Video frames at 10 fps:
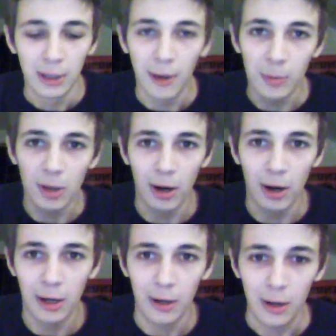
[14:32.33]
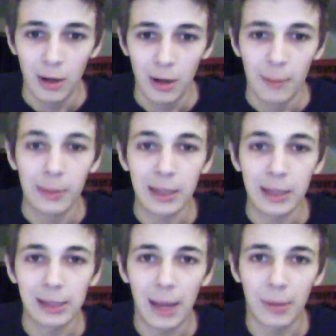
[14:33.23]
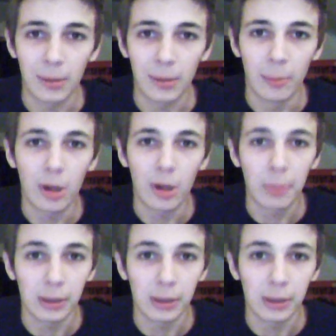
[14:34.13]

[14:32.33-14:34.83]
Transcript: I'm sorry. But that didn't happen in the book,